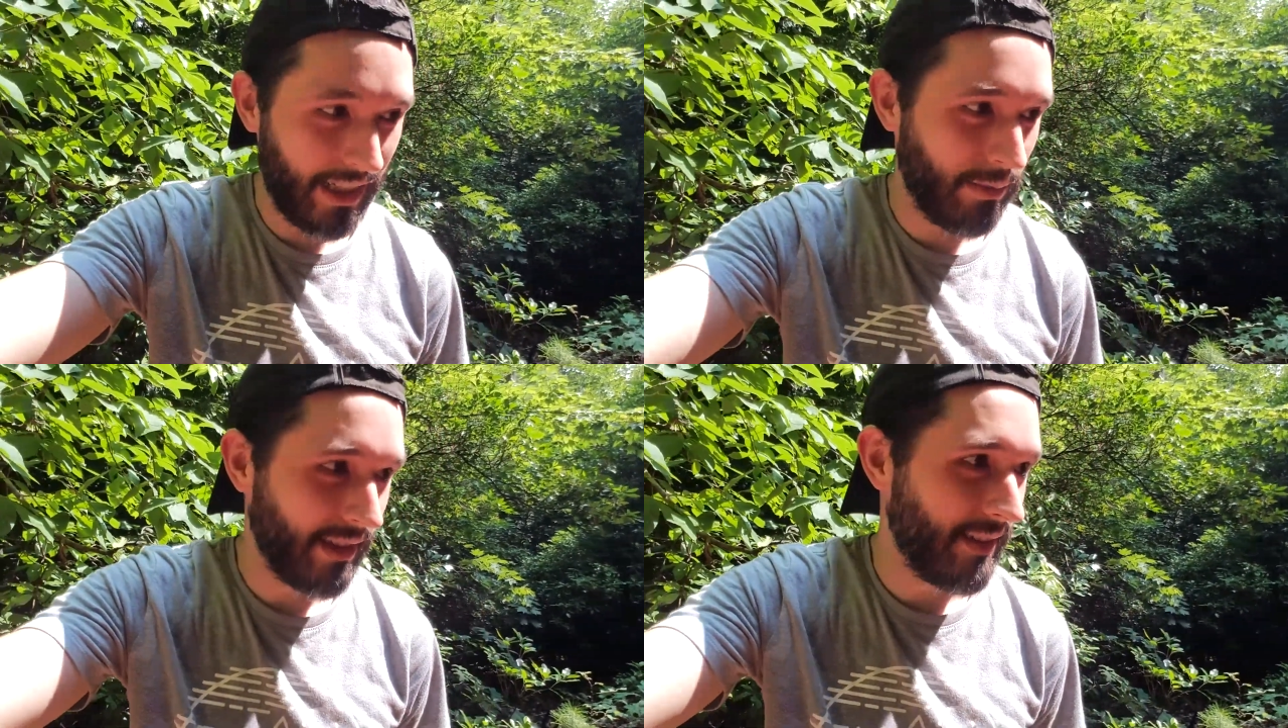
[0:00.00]

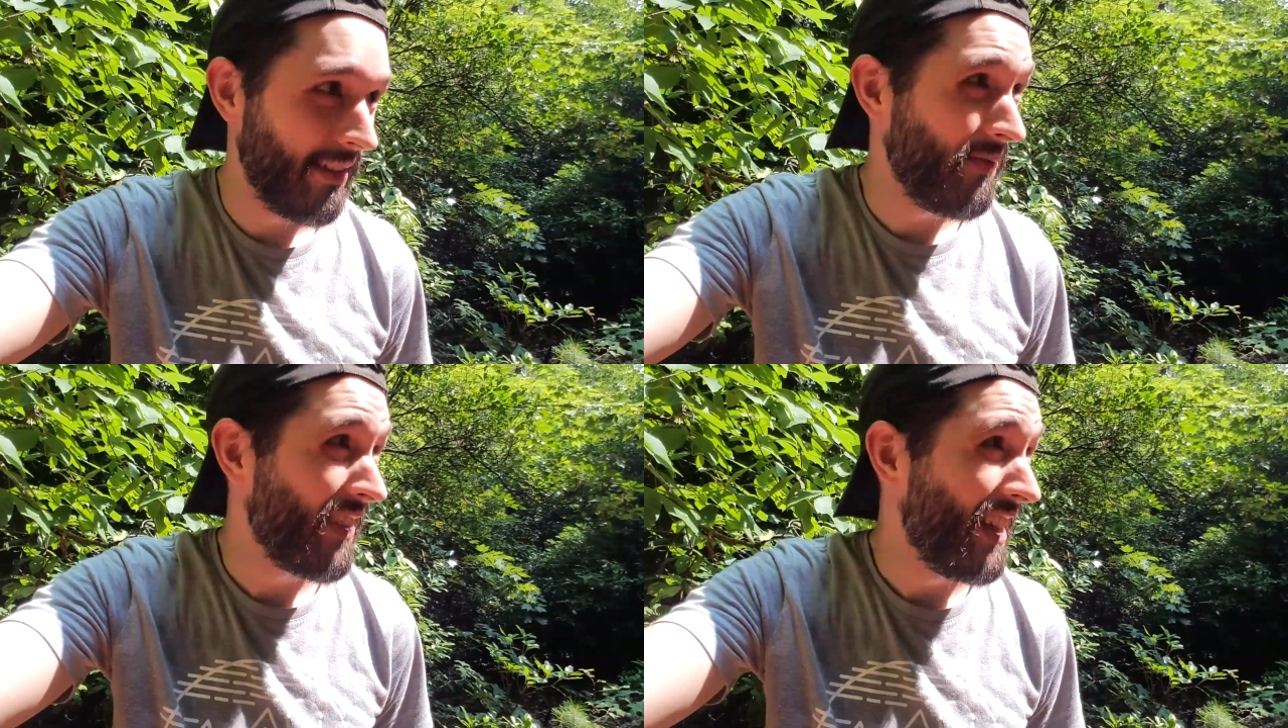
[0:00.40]
But
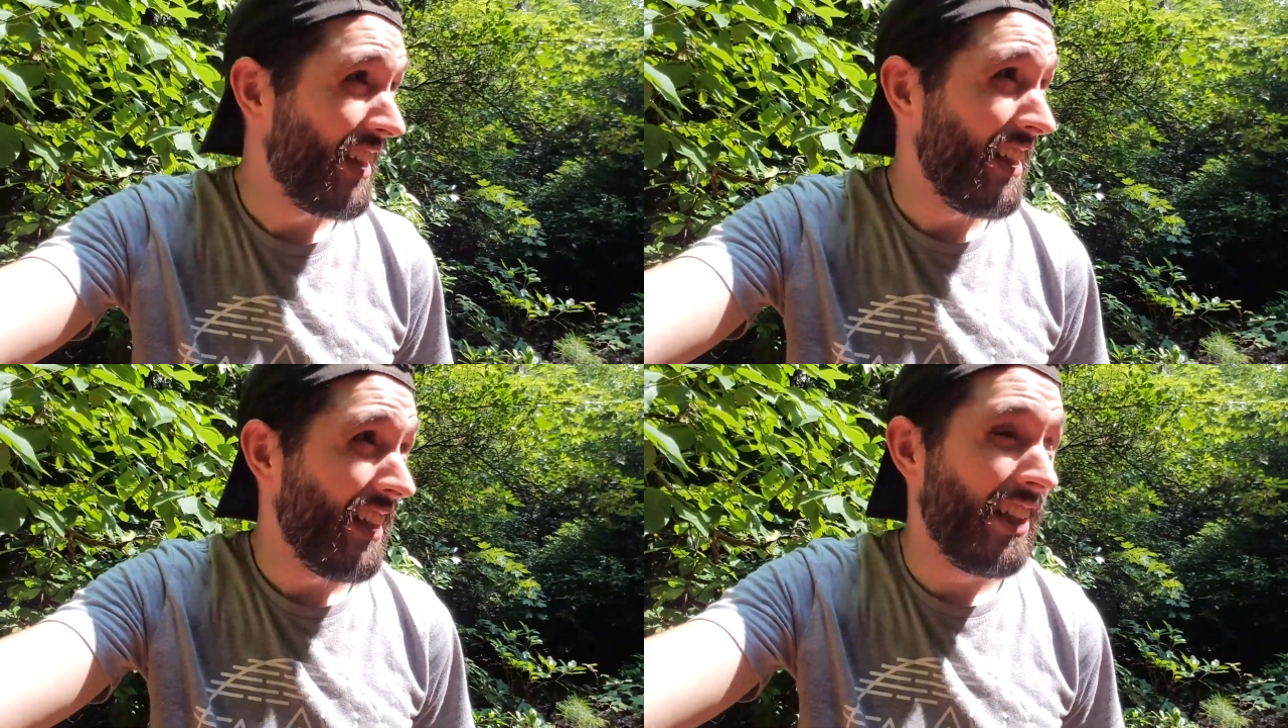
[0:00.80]

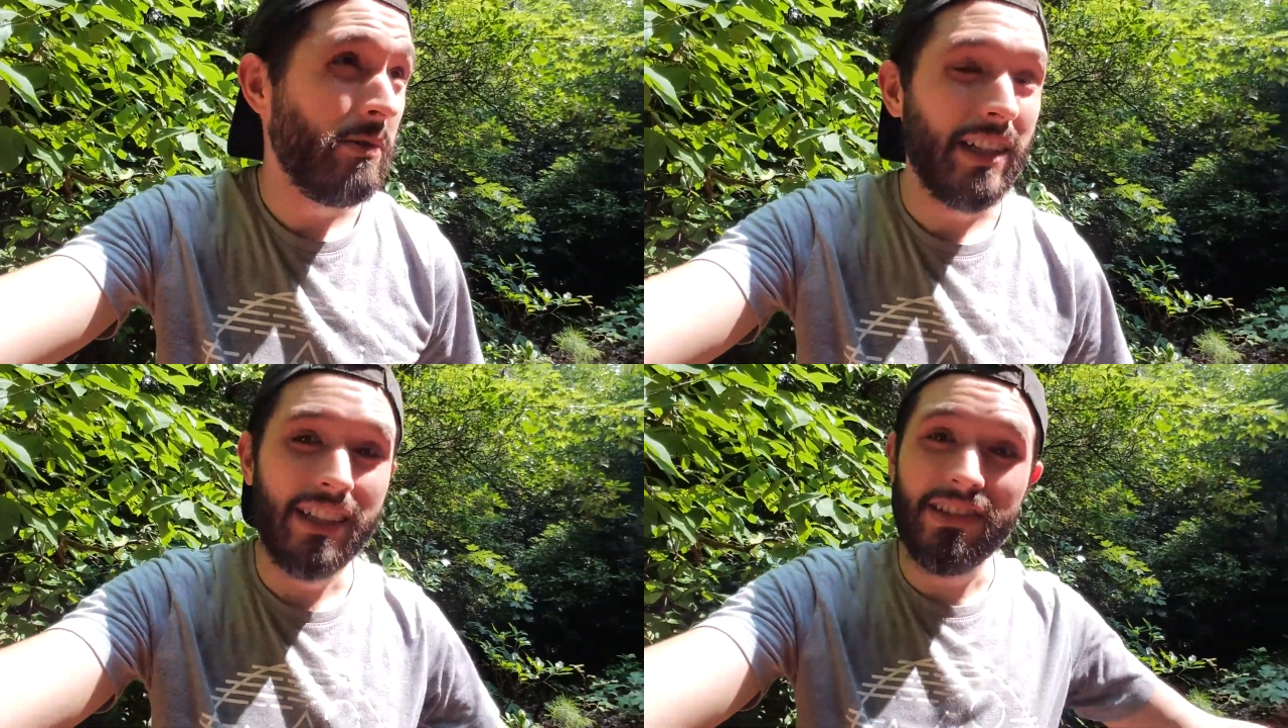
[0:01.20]

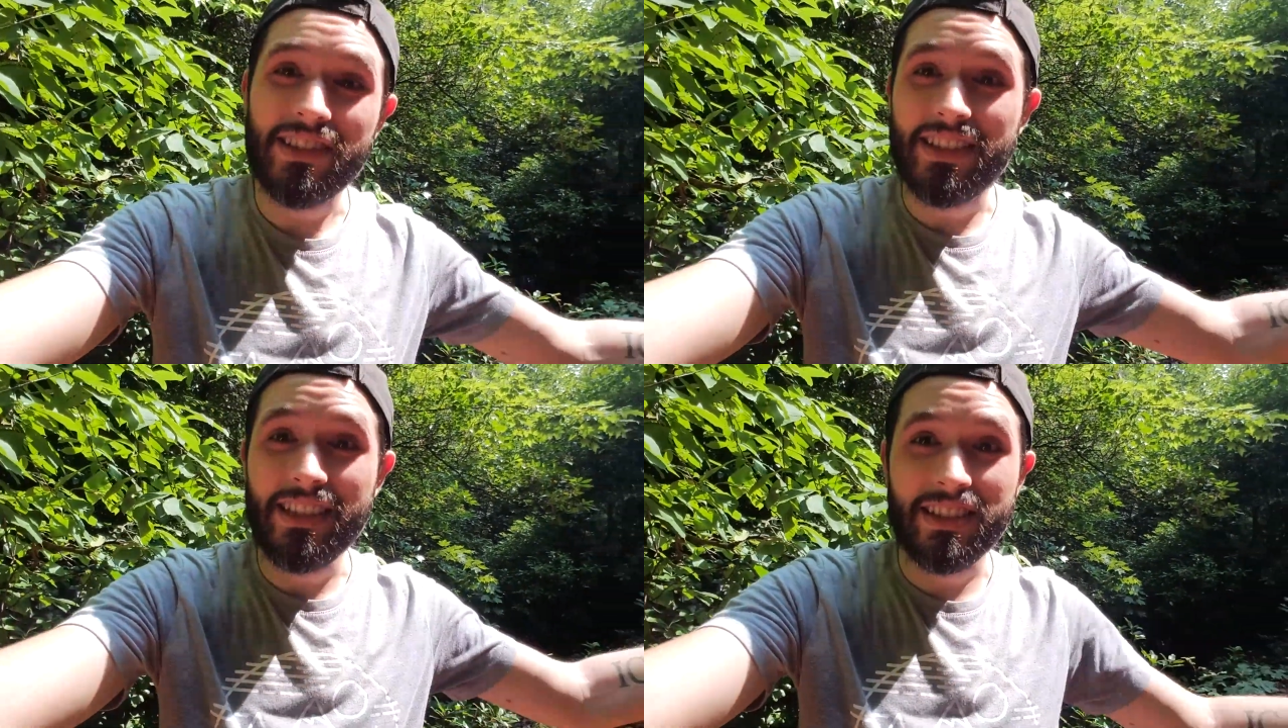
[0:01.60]
anyway, you can
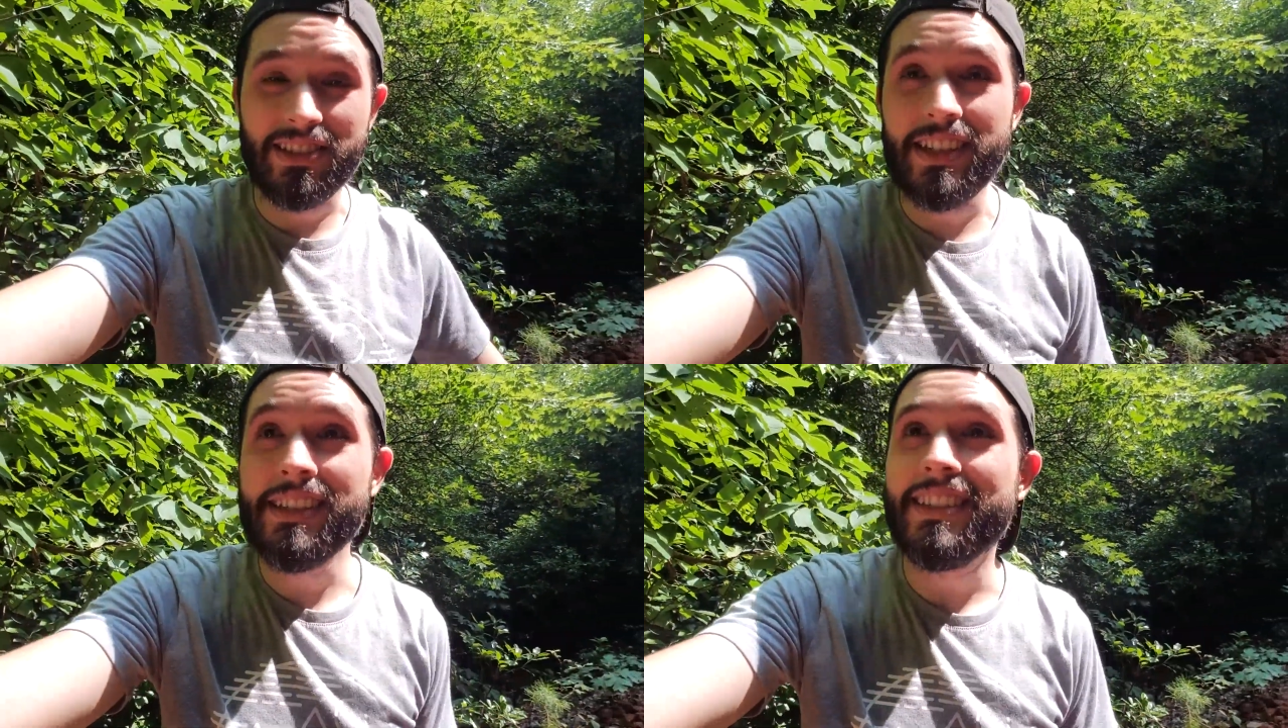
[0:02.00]
see the
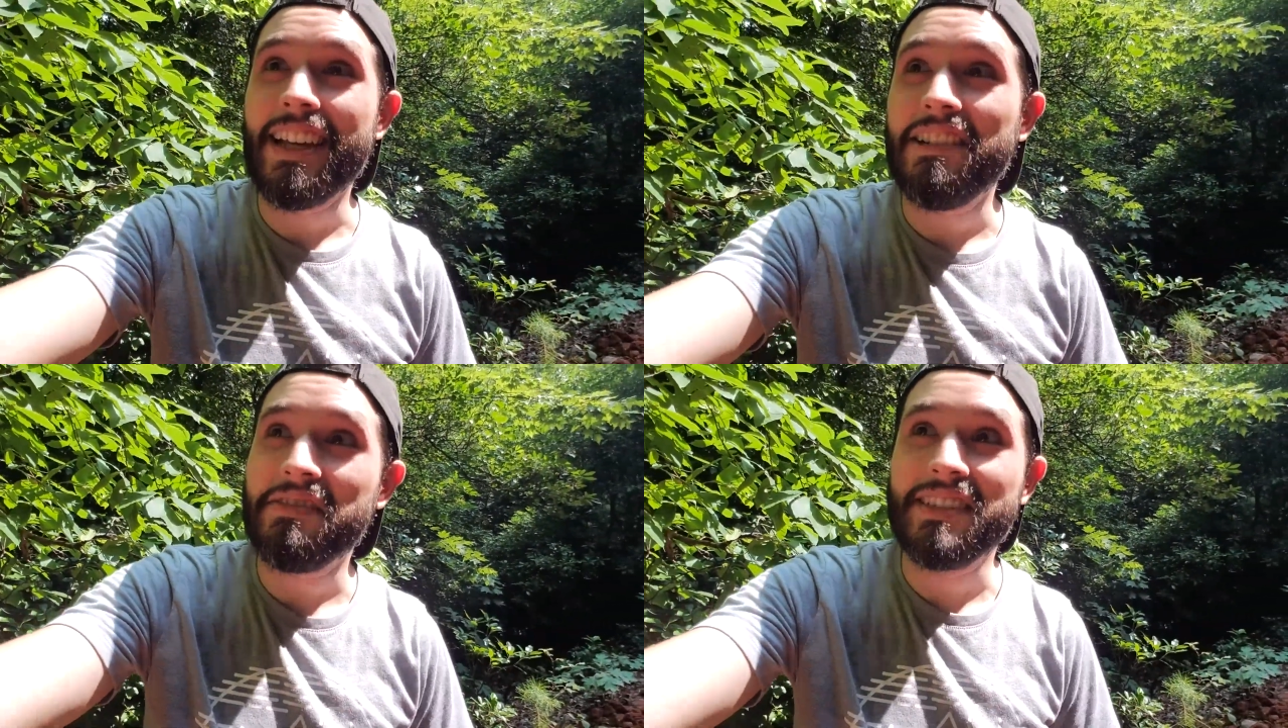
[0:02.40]
sun's
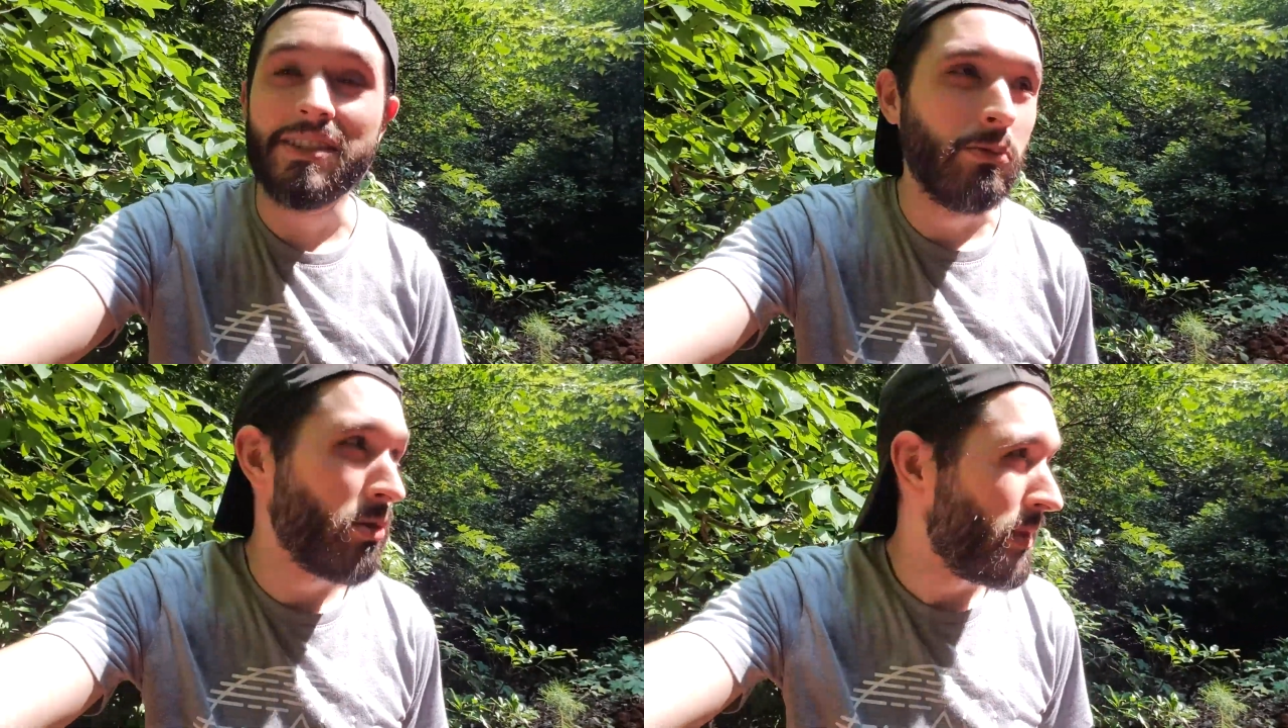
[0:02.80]
out, it's
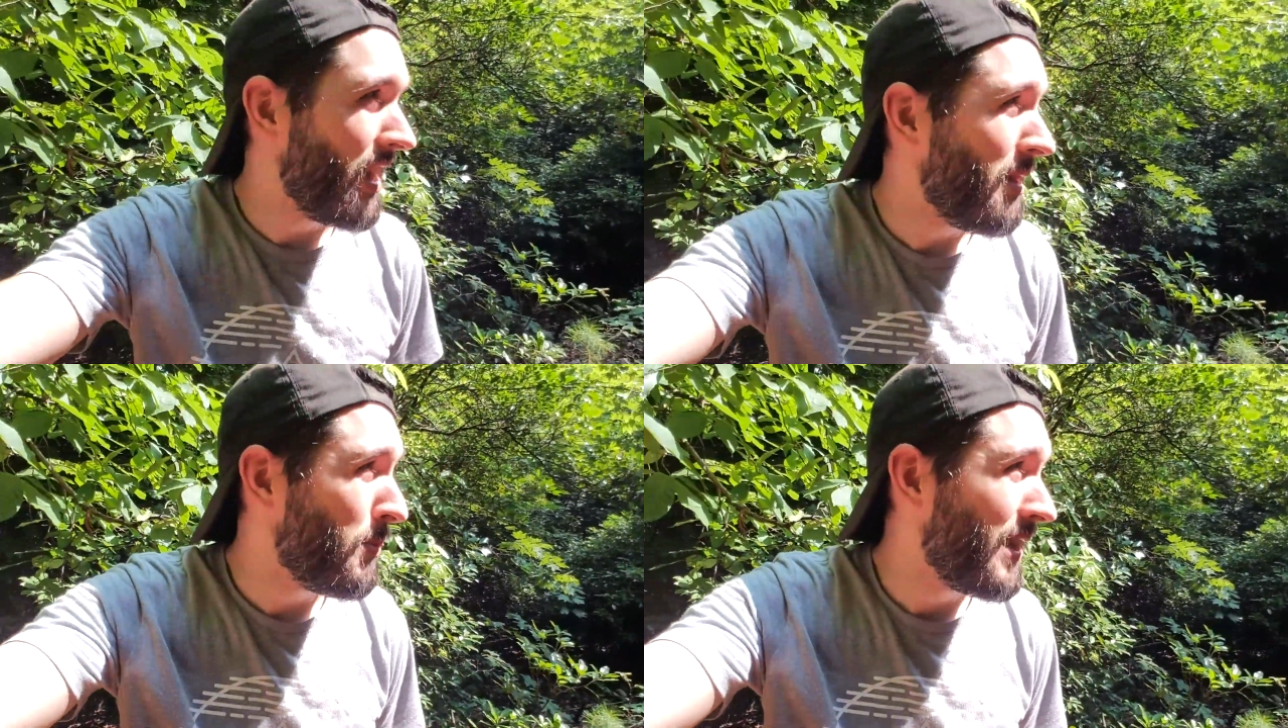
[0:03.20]
warming
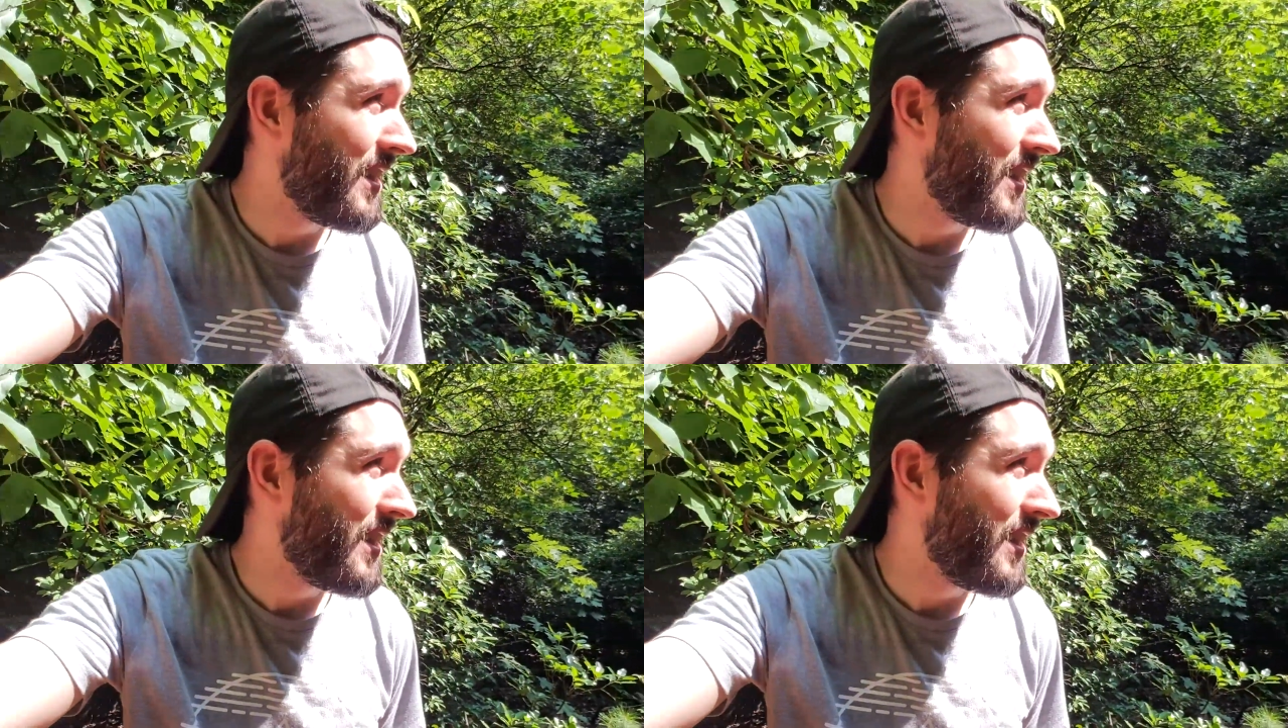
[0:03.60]
up.